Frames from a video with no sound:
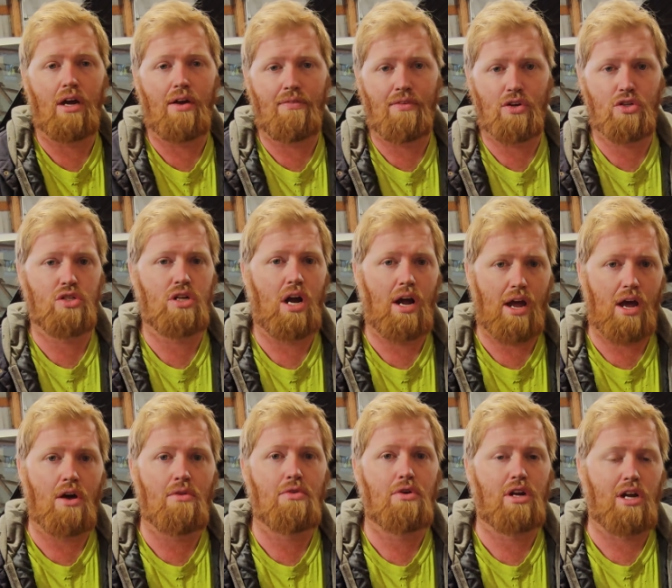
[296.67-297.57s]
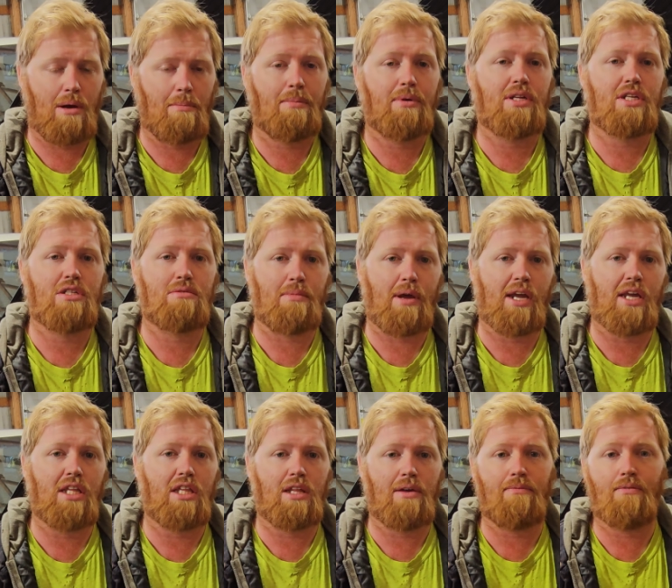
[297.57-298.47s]
There's not other companies
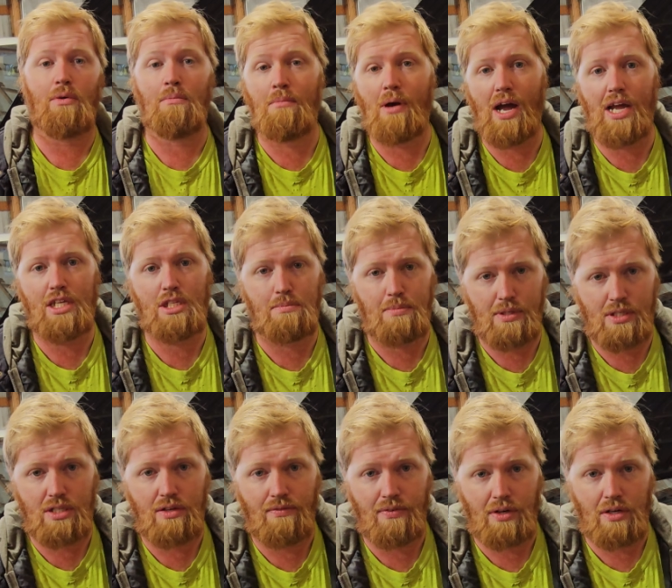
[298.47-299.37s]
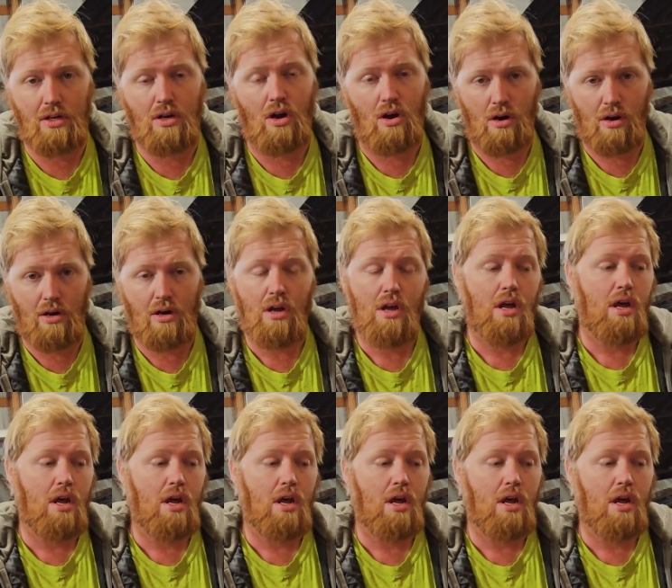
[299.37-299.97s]
making them for my specific car.